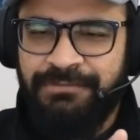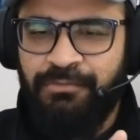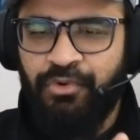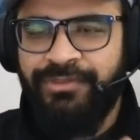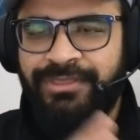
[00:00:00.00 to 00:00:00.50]

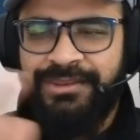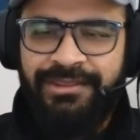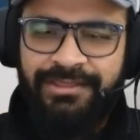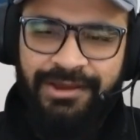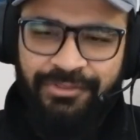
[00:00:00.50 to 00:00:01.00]
more than
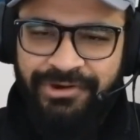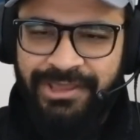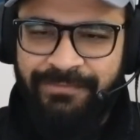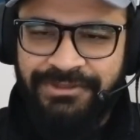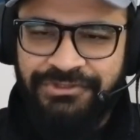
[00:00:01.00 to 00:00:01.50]
the other
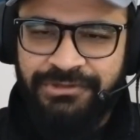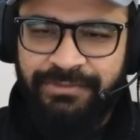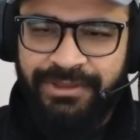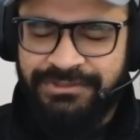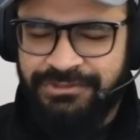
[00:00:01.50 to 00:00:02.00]
dimension
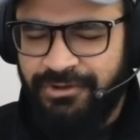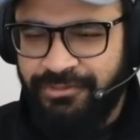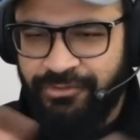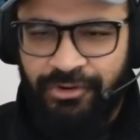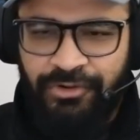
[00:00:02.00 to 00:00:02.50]
because
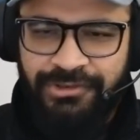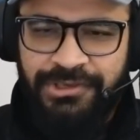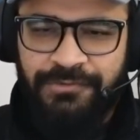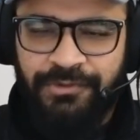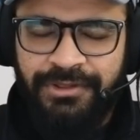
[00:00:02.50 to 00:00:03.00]
they're all
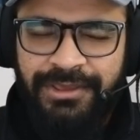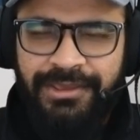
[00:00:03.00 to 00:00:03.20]
equal.